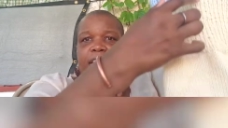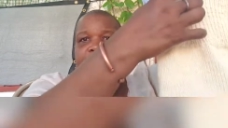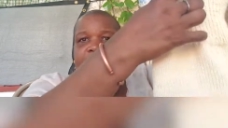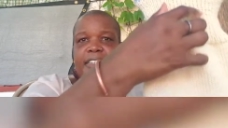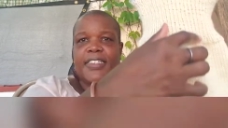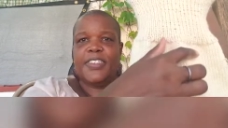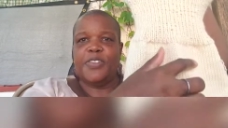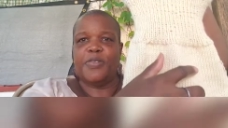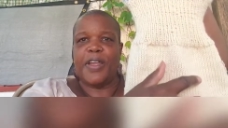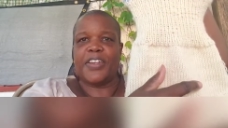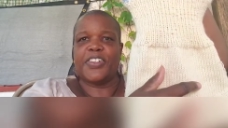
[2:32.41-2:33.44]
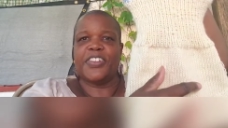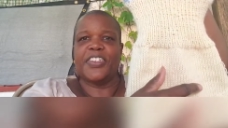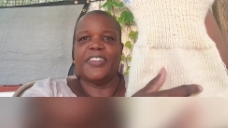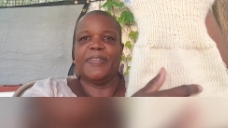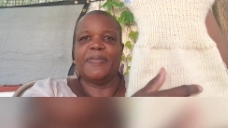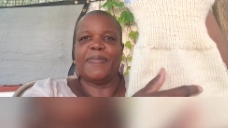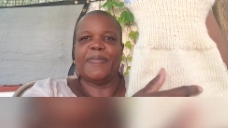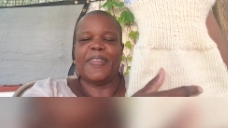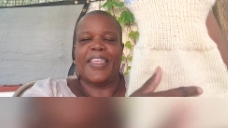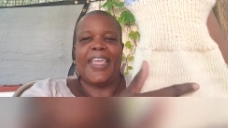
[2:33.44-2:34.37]
in this direction.
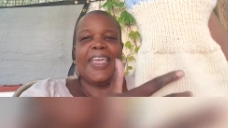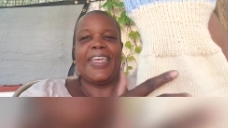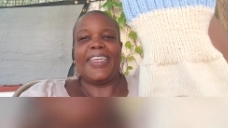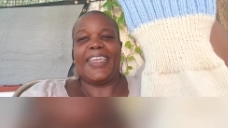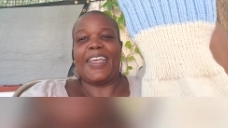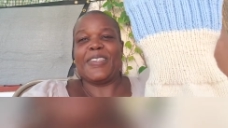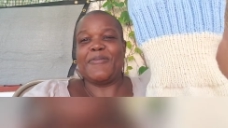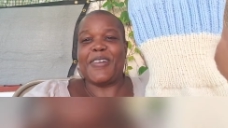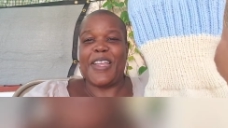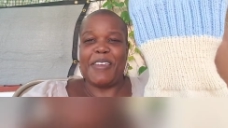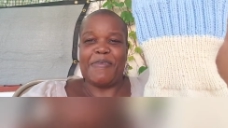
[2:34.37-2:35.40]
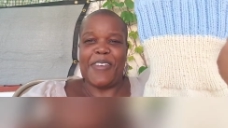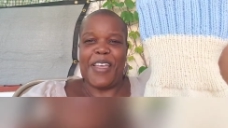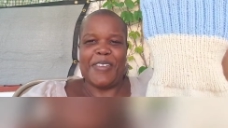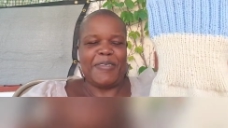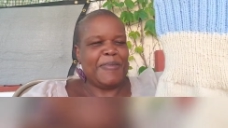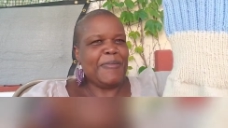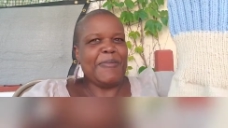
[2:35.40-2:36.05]
Guess what I found?